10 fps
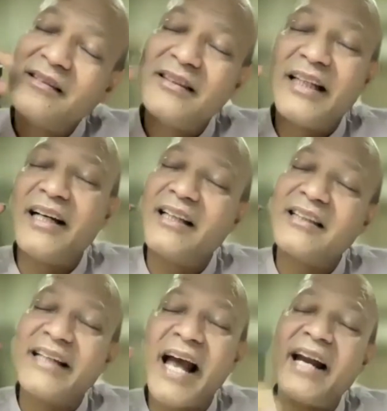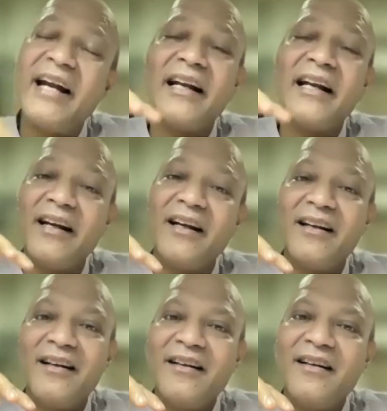Then it is guaranteed
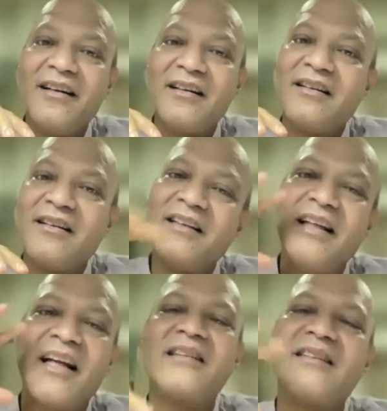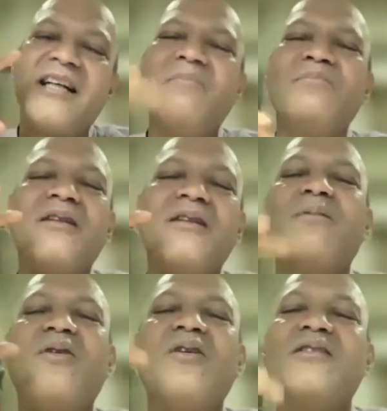that there are some
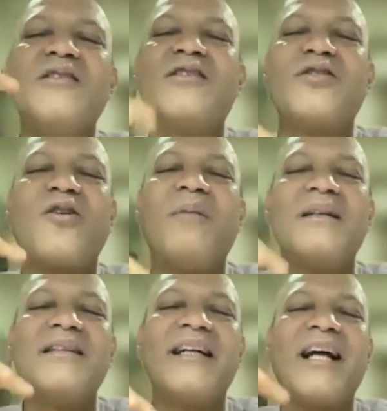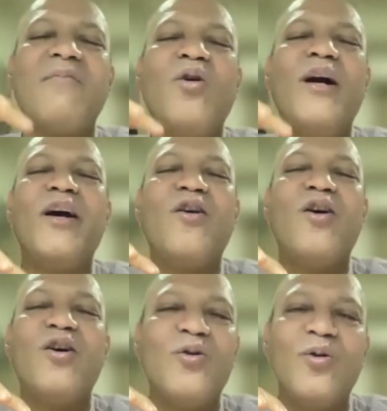subconscious traumas that I'm holding
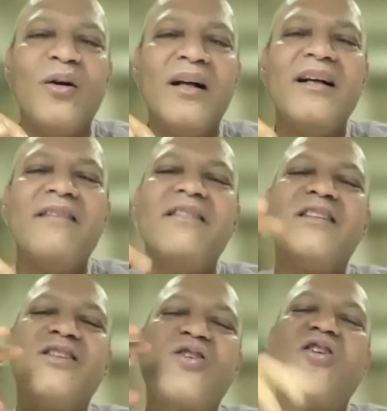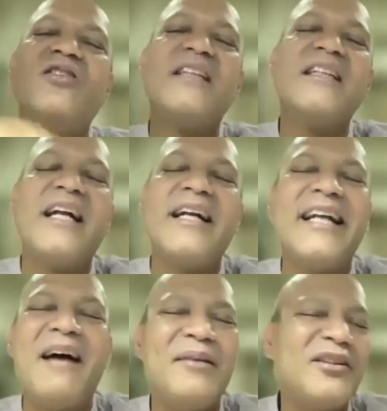on to, which is causing that
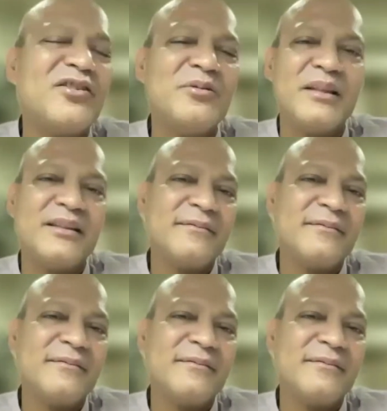damage to me.